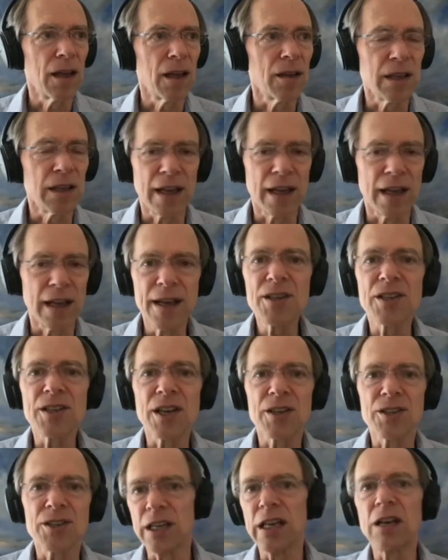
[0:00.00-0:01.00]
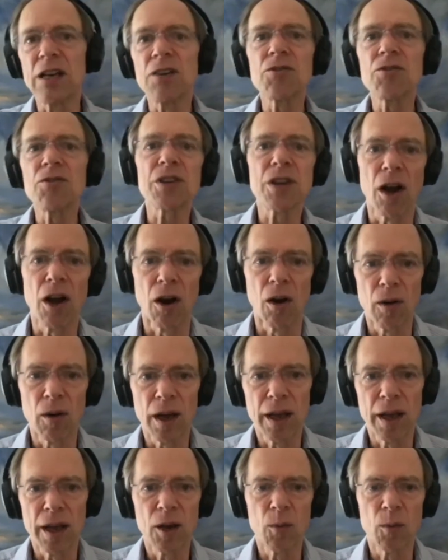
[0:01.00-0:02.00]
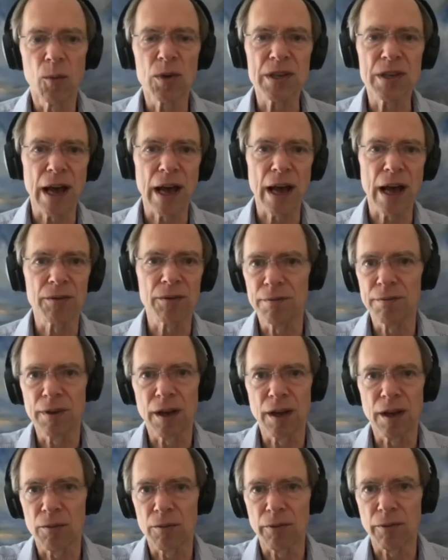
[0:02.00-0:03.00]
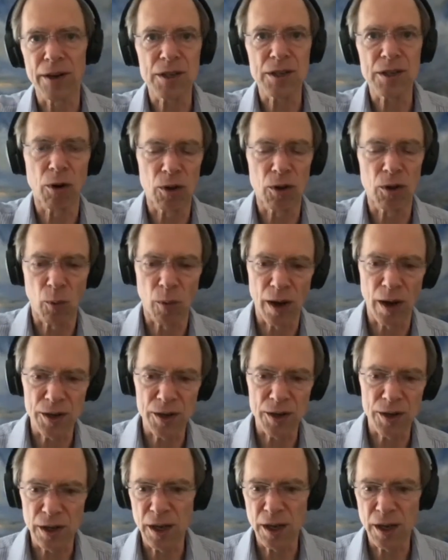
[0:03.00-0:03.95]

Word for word: he says, years ago he was out in a ranch somewhere in the West,